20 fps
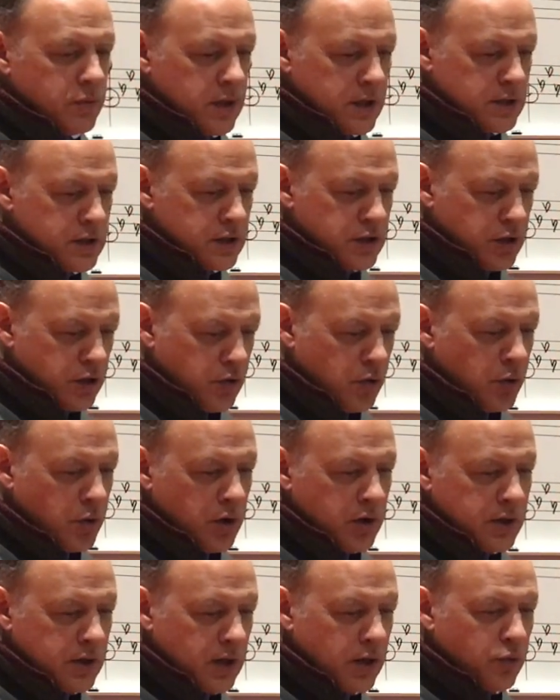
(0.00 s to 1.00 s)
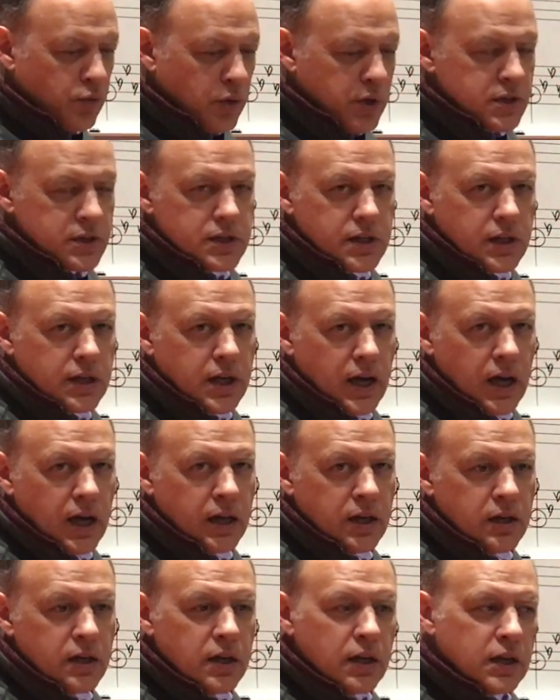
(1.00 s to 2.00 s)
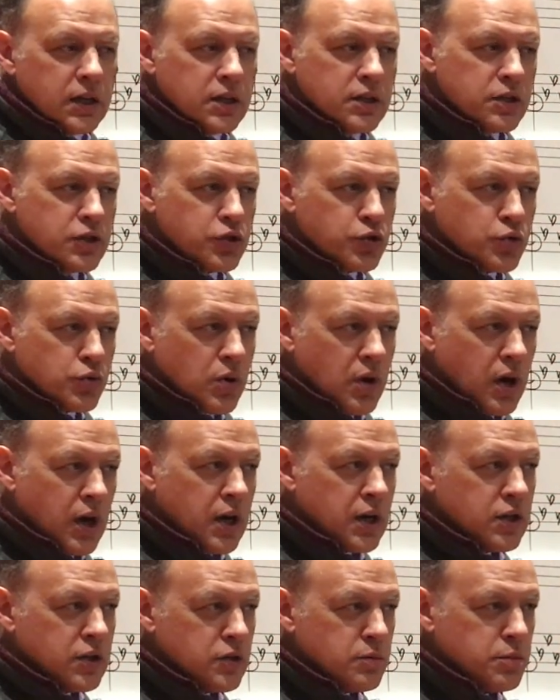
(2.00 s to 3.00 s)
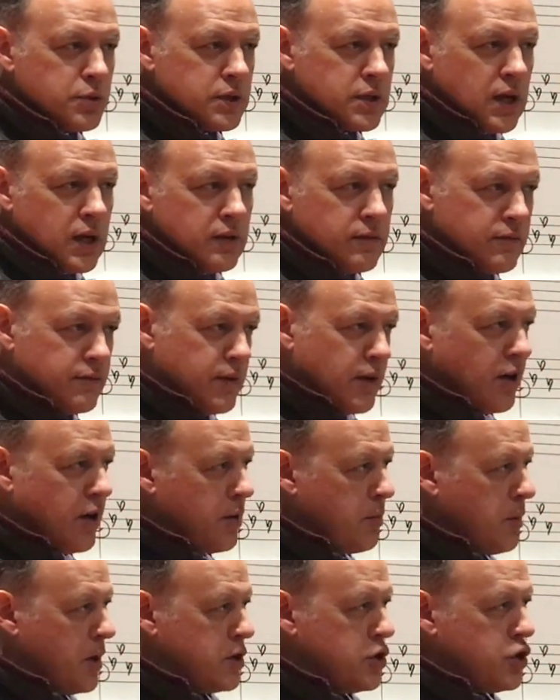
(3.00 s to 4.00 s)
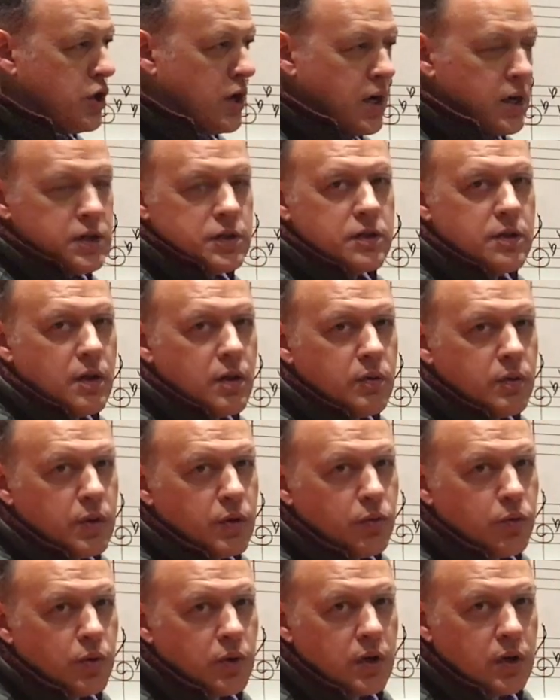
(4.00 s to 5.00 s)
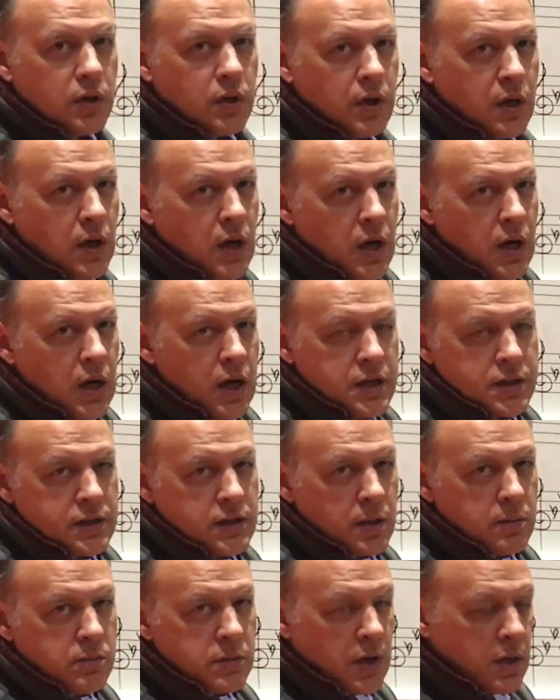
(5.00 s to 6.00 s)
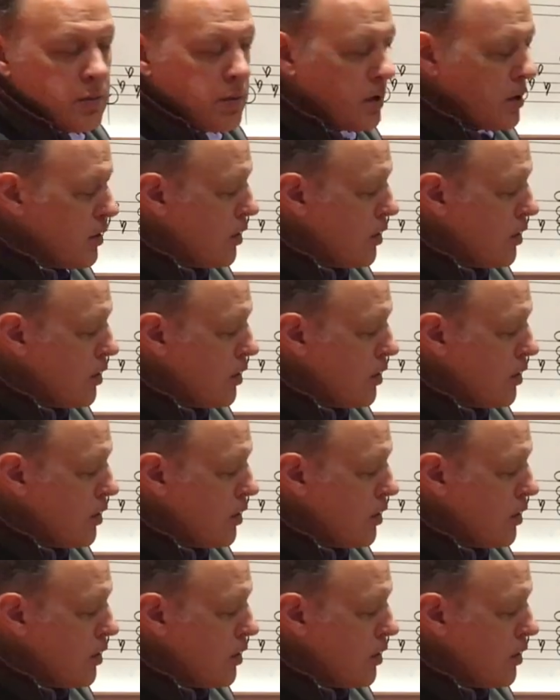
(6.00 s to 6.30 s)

this is a chord that once again is trying to pretend very much as though it were a subdominant